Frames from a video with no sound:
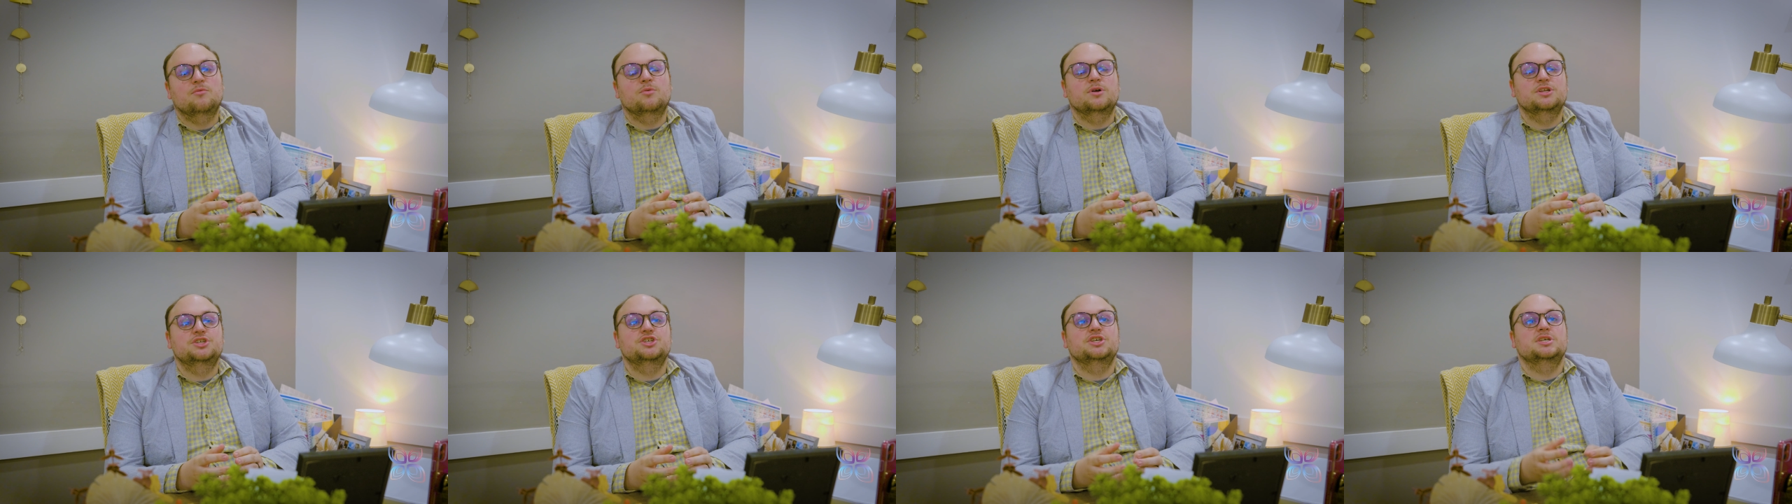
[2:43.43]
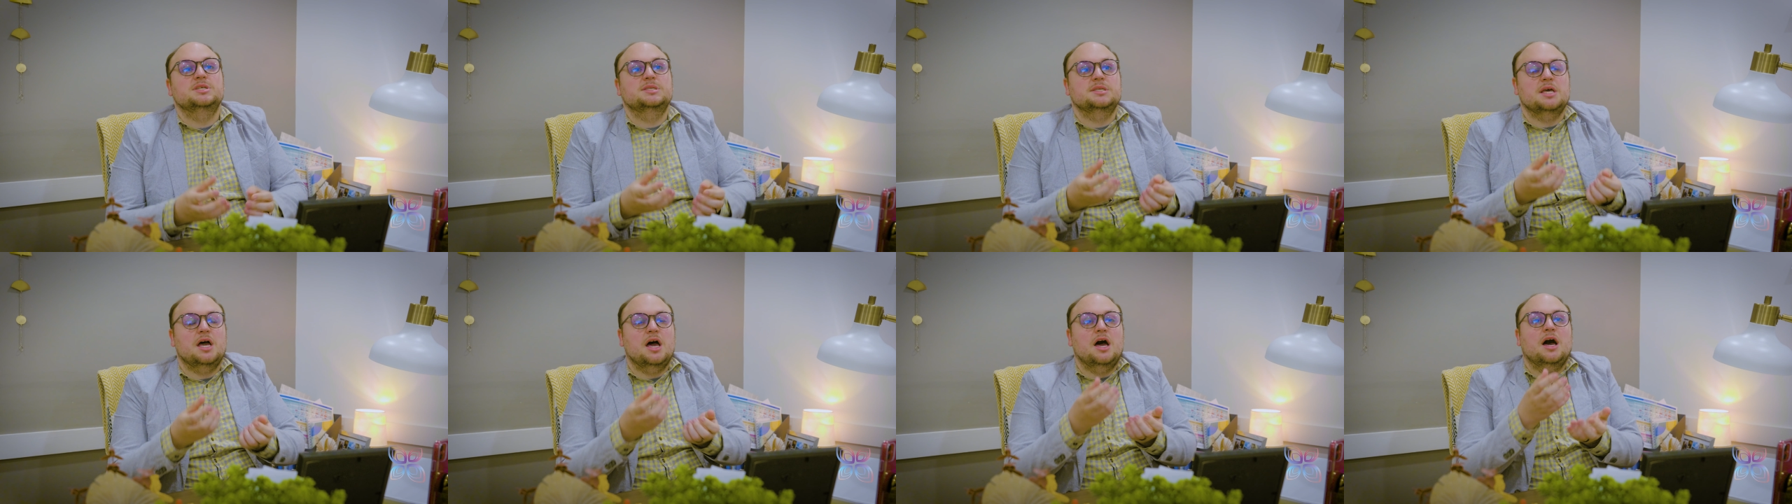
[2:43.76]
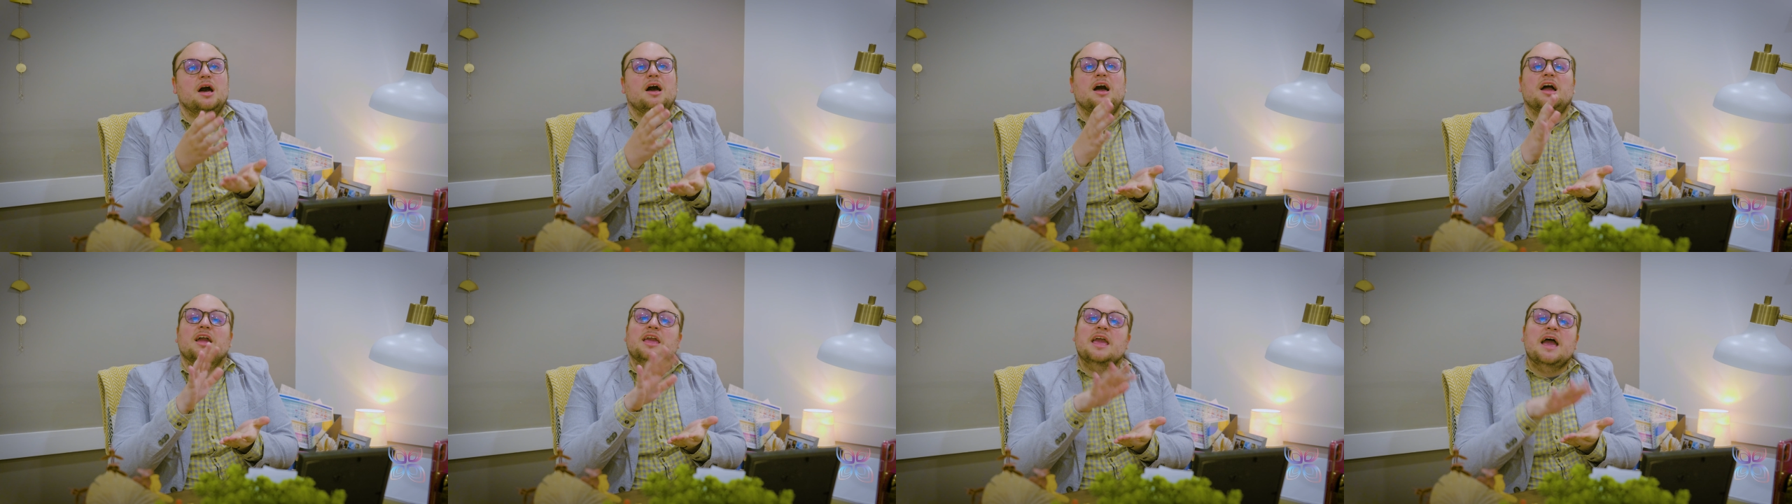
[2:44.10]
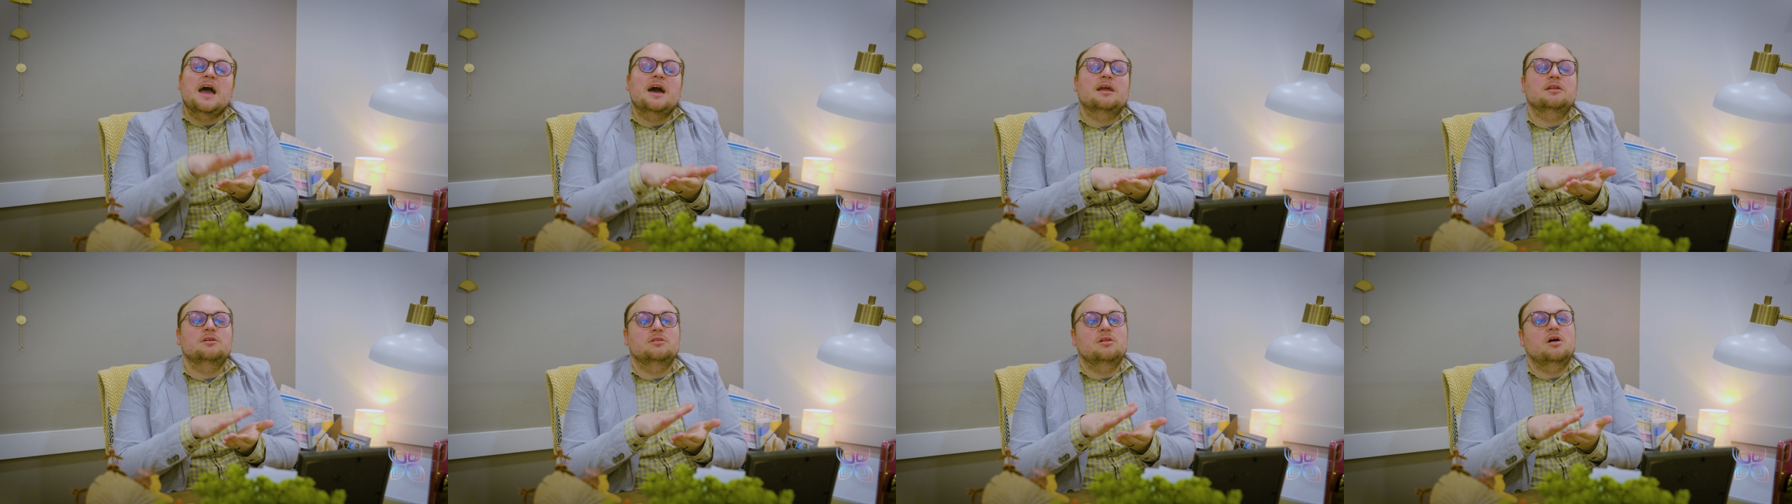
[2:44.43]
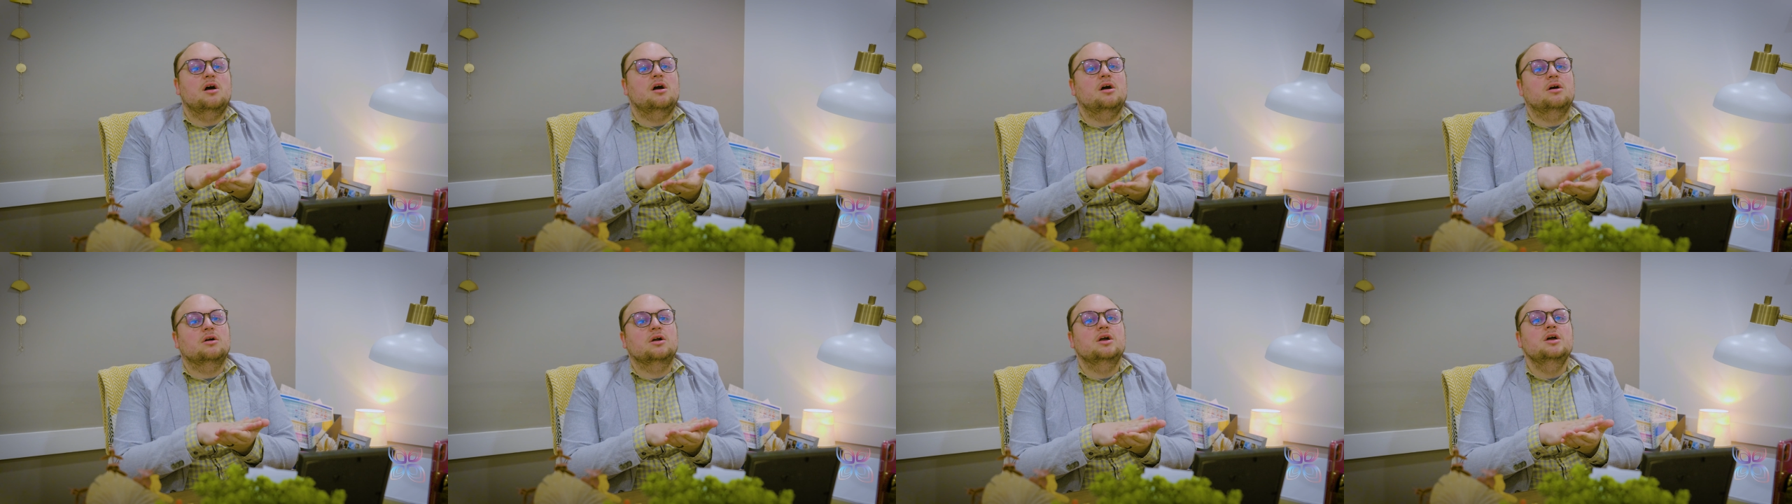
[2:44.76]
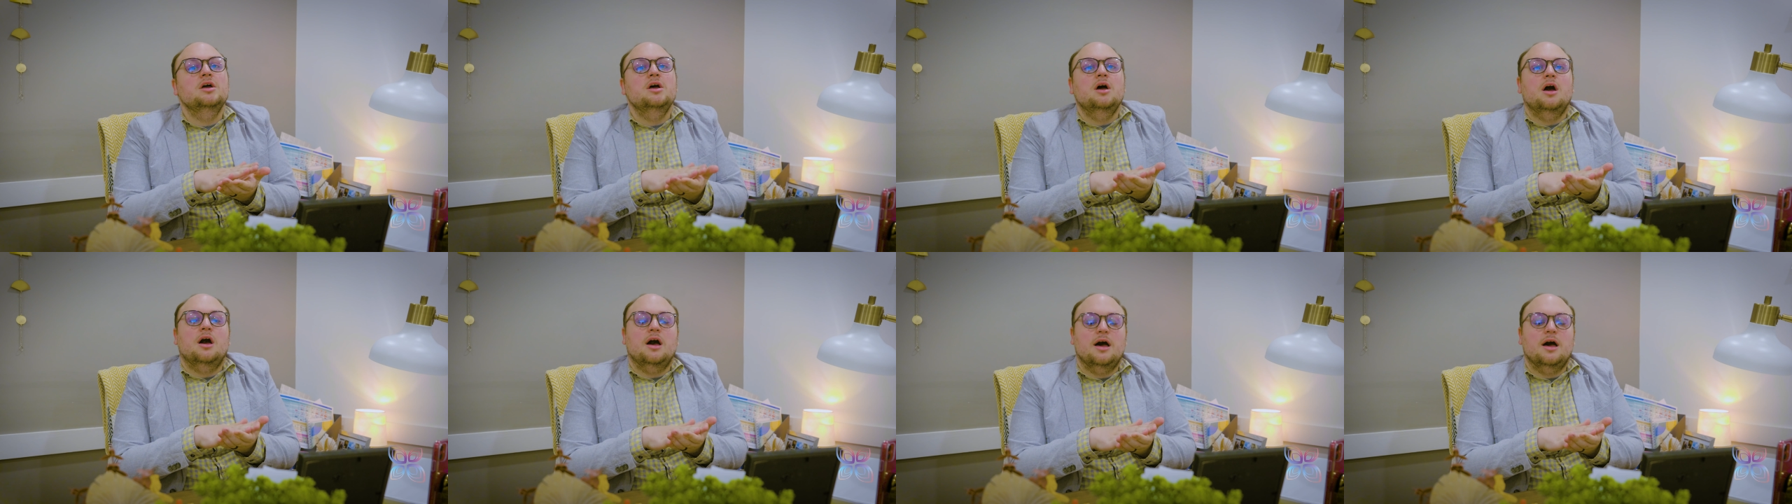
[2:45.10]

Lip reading: which is a catalog